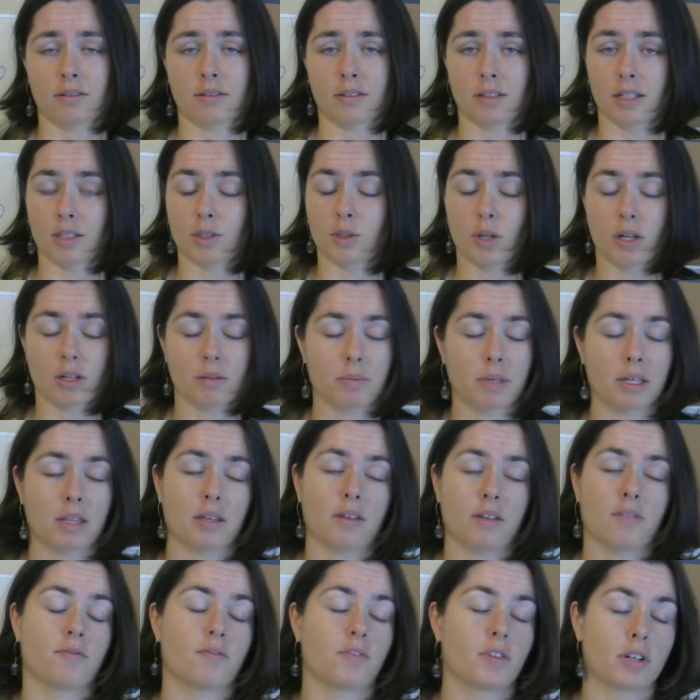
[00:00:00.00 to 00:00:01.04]
I try to make
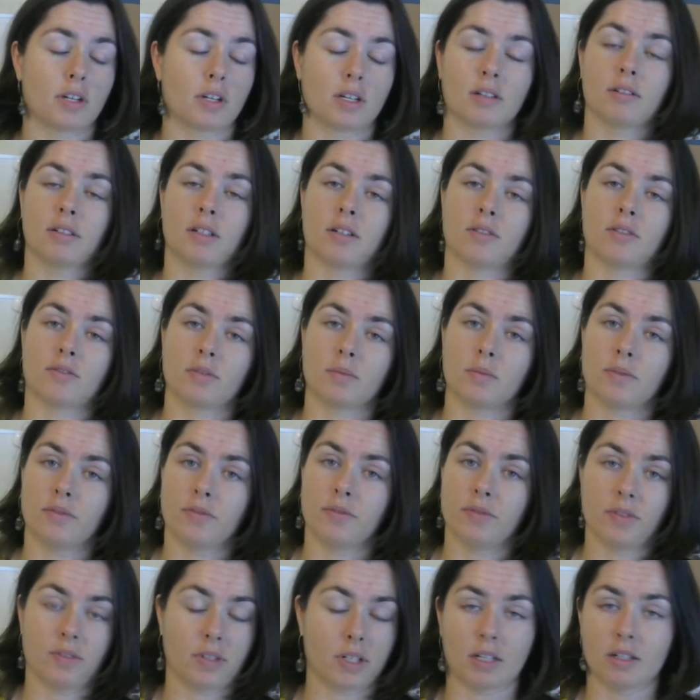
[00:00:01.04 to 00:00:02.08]
that very clear from the
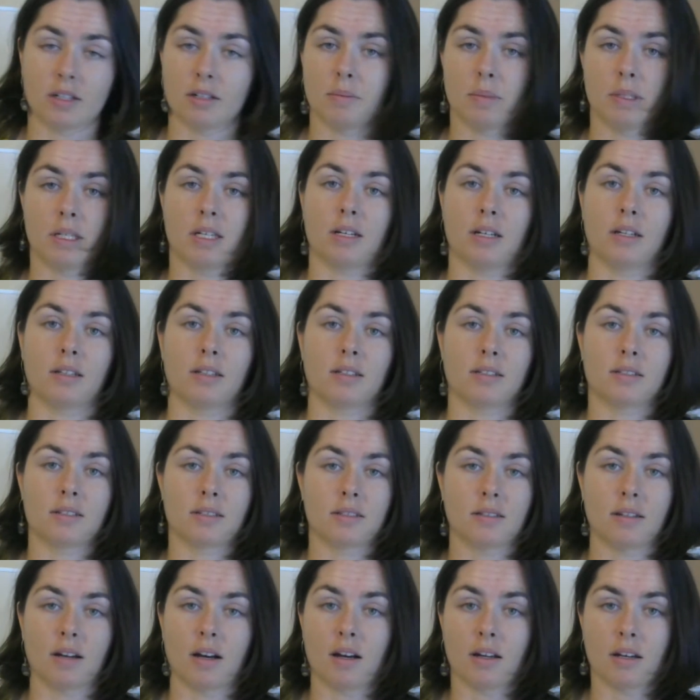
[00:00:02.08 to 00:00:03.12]
very beginning. This is
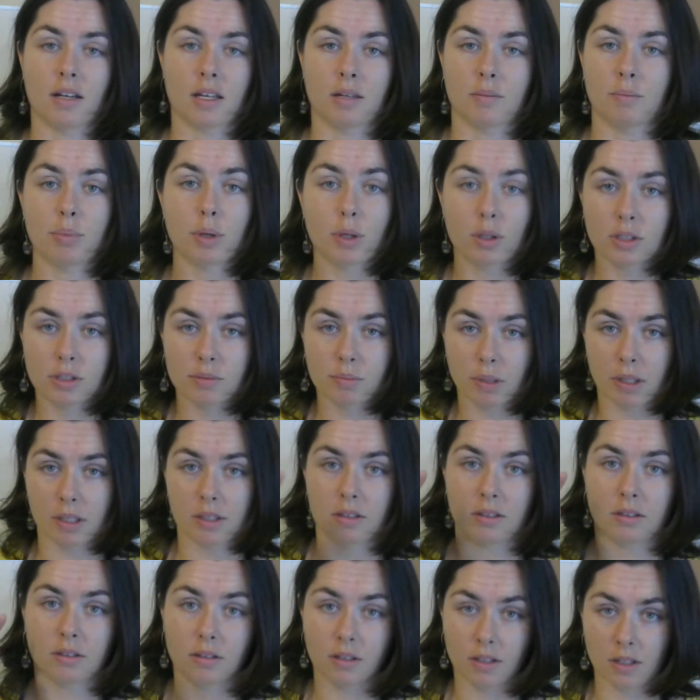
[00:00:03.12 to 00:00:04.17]
not a push
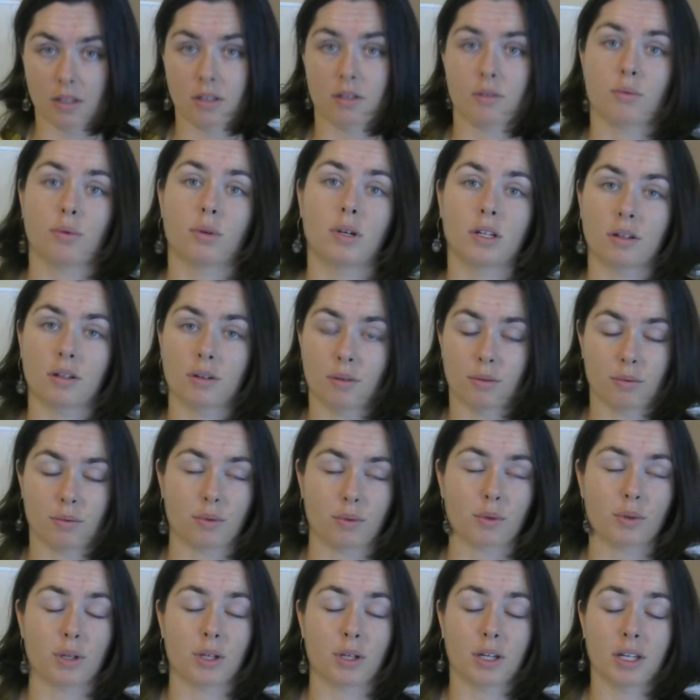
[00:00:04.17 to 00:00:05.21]
button, get
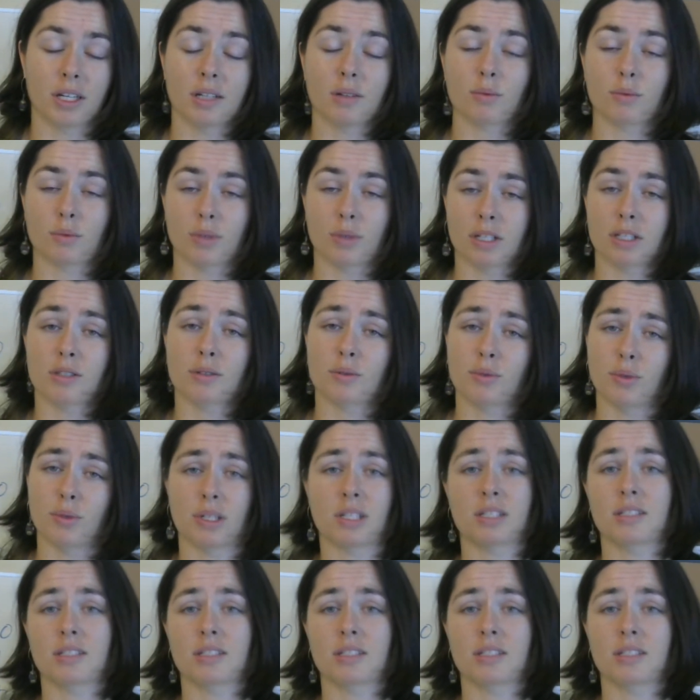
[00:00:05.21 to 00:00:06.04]
rich quick